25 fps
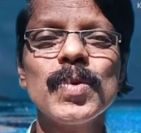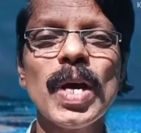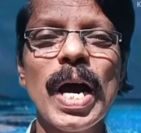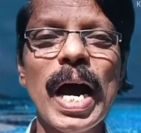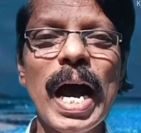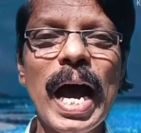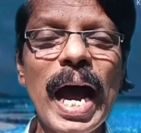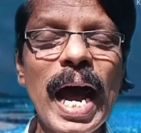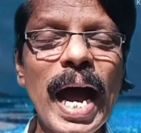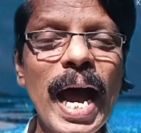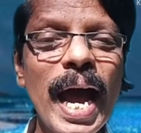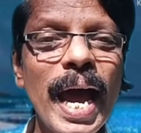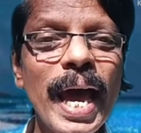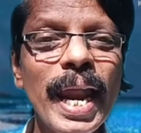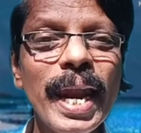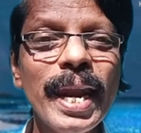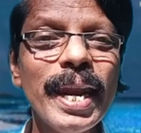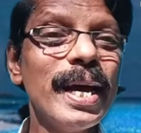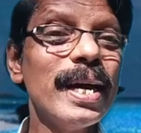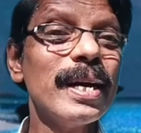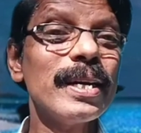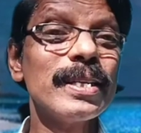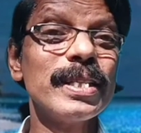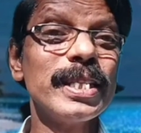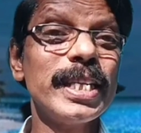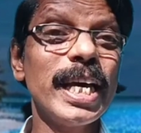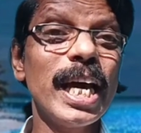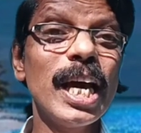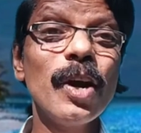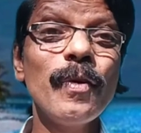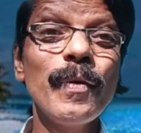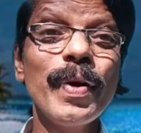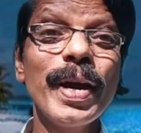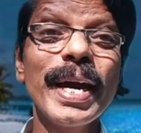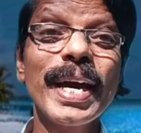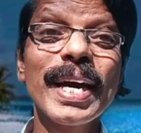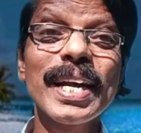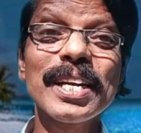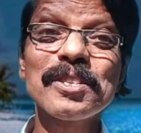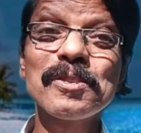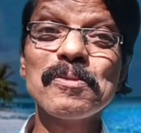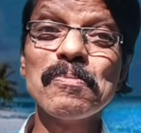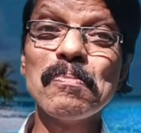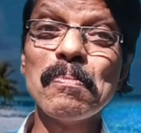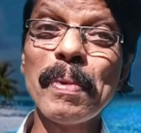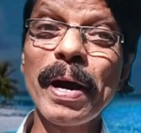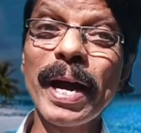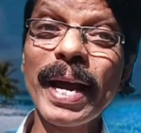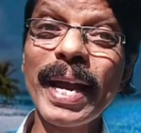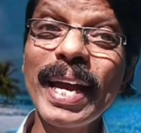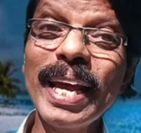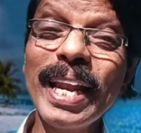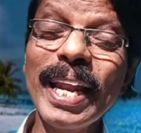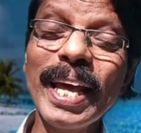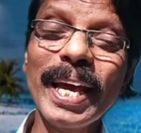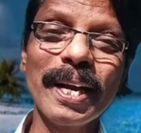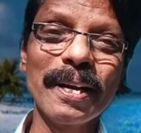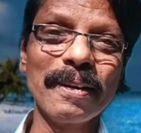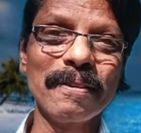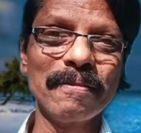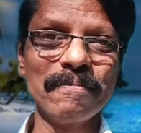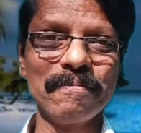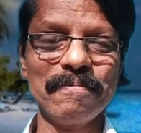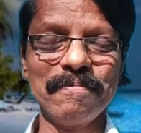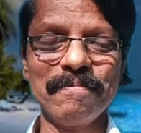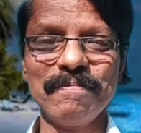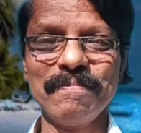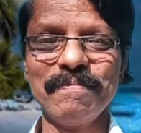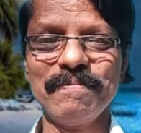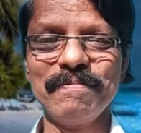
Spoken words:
And they were smiling.